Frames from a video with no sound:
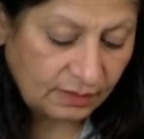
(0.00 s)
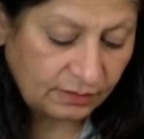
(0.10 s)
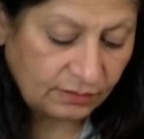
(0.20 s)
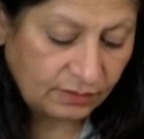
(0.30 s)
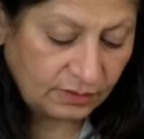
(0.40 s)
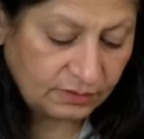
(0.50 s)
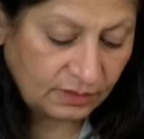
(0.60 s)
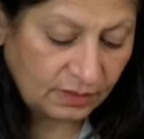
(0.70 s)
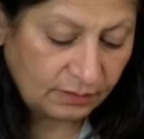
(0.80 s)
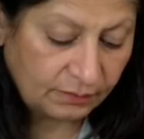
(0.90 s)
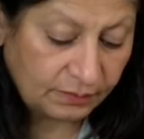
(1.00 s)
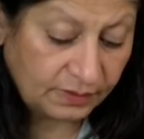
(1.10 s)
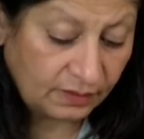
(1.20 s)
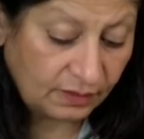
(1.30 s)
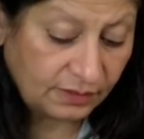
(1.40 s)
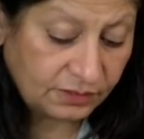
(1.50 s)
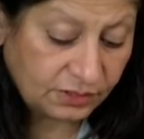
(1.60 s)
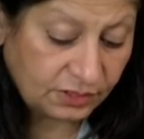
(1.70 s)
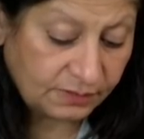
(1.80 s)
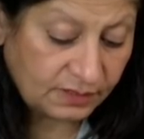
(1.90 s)
you need time, but the
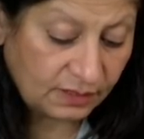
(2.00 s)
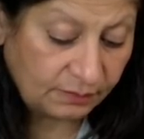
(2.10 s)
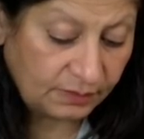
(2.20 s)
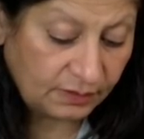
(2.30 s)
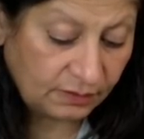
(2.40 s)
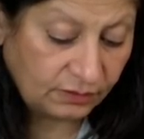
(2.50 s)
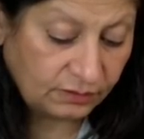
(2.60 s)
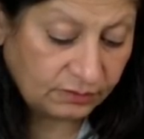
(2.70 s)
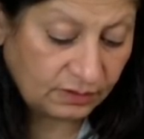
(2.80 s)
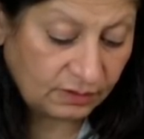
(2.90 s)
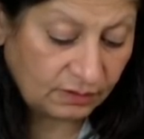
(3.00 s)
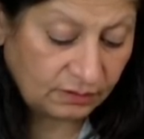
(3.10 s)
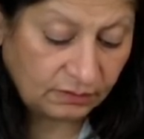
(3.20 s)
relationship is going to be renewed again.